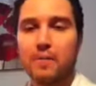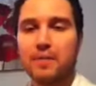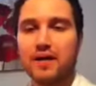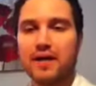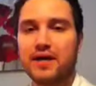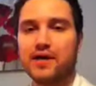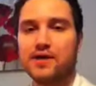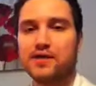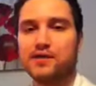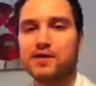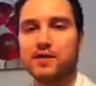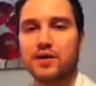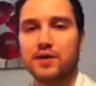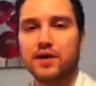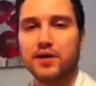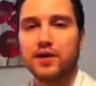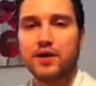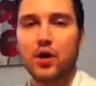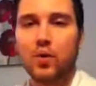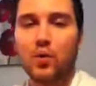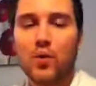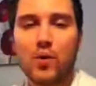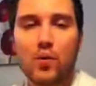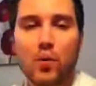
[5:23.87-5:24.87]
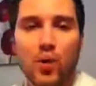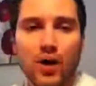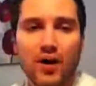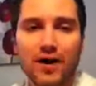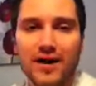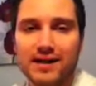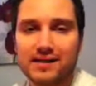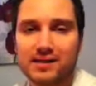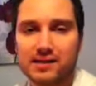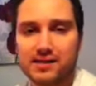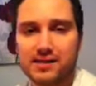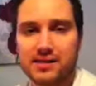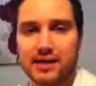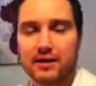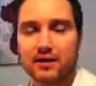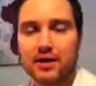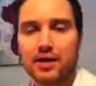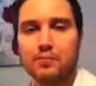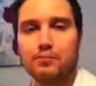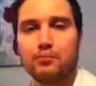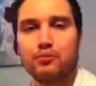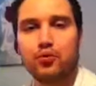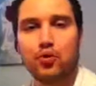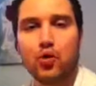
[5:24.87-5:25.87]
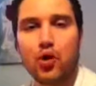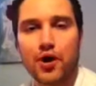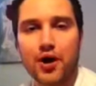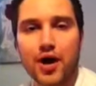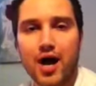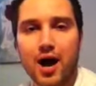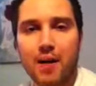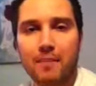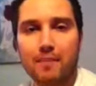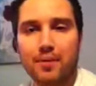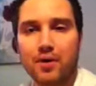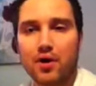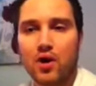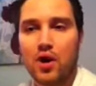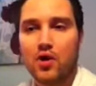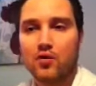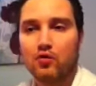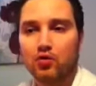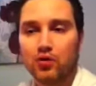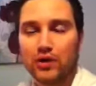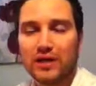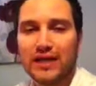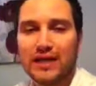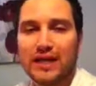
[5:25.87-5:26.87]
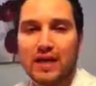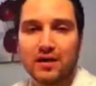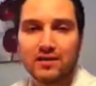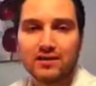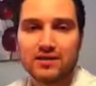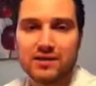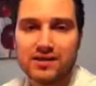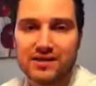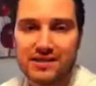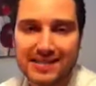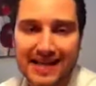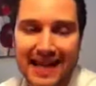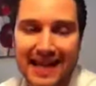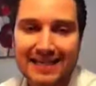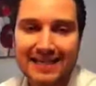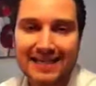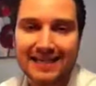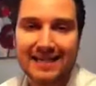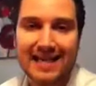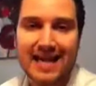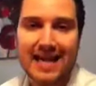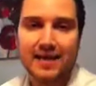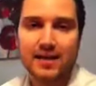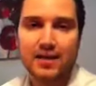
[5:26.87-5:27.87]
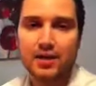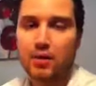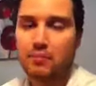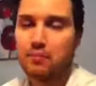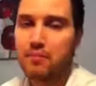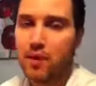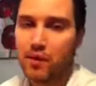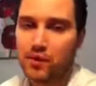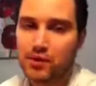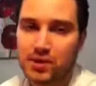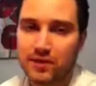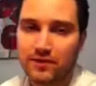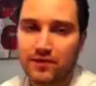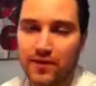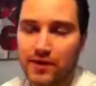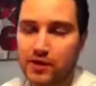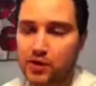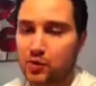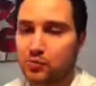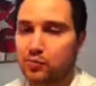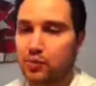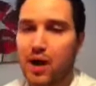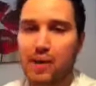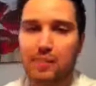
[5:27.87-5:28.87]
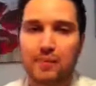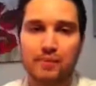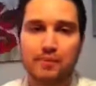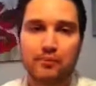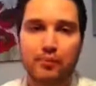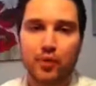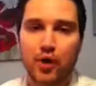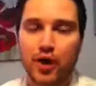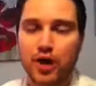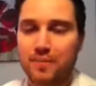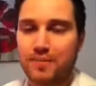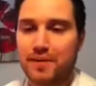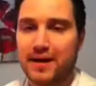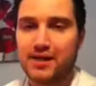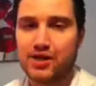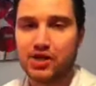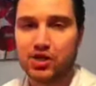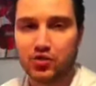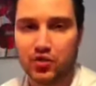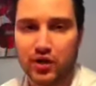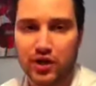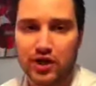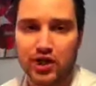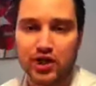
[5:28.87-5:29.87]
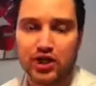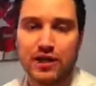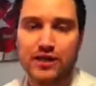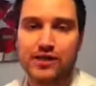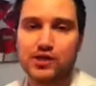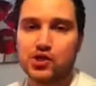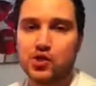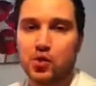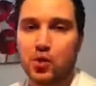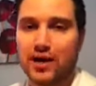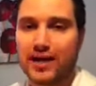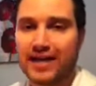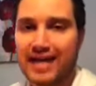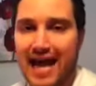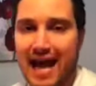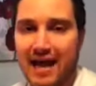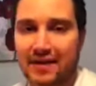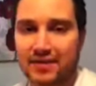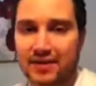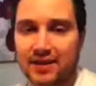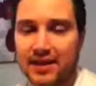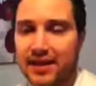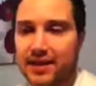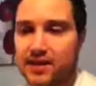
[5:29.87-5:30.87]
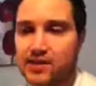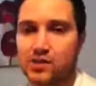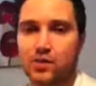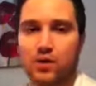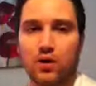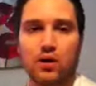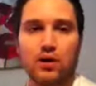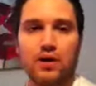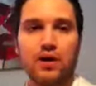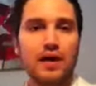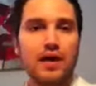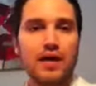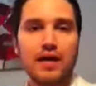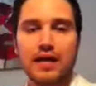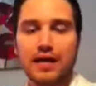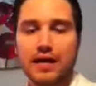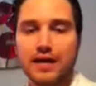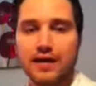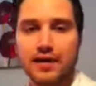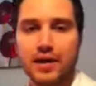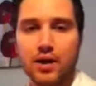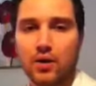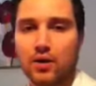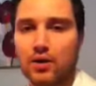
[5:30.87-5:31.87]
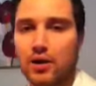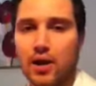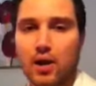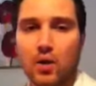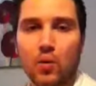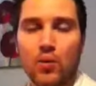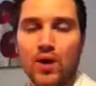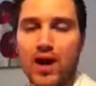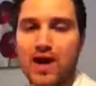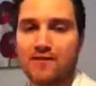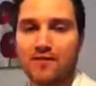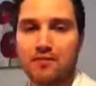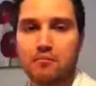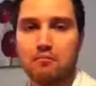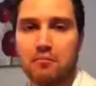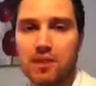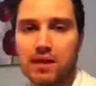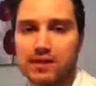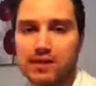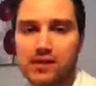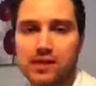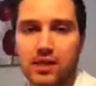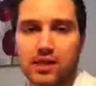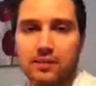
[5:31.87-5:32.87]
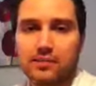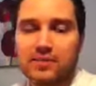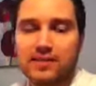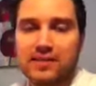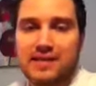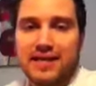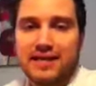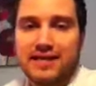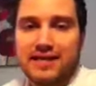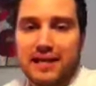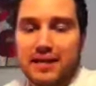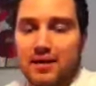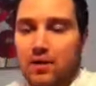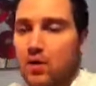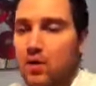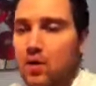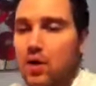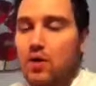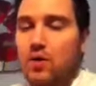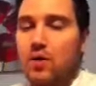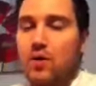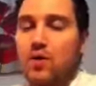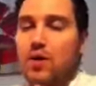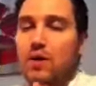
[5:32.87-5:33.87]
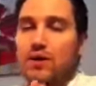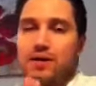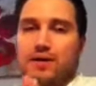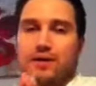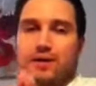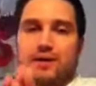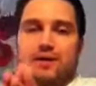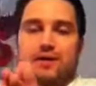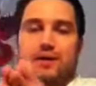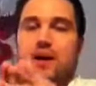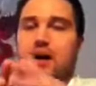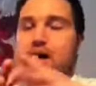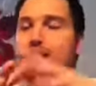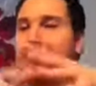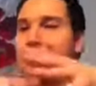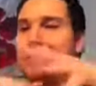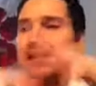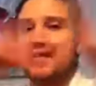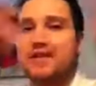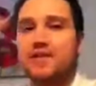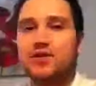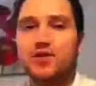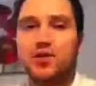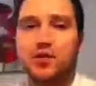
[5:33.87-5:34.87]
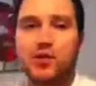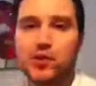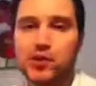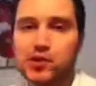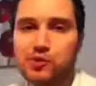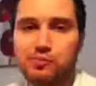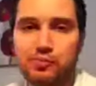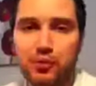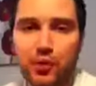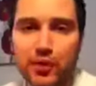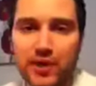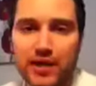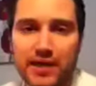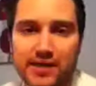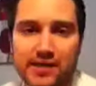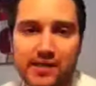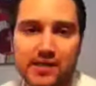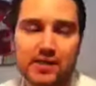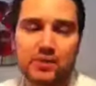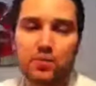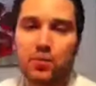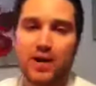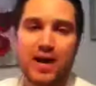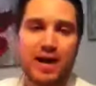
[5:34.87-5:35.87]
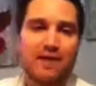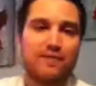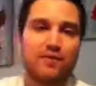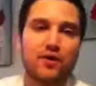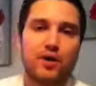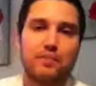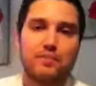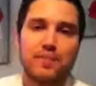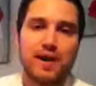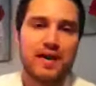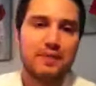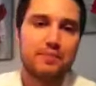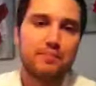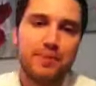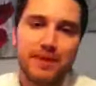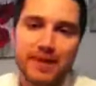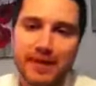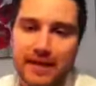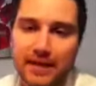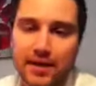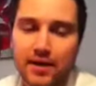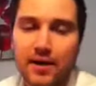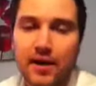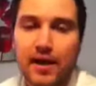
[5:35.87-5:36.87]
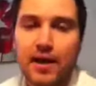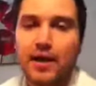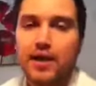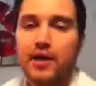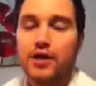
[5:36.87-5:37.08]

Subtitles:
because, we weren't necessarily brought up really understanding that. Most of us were probably brought up as Christians or Catholics or, whatever, Muslims or Hindus, Buddhists, whatever it may be,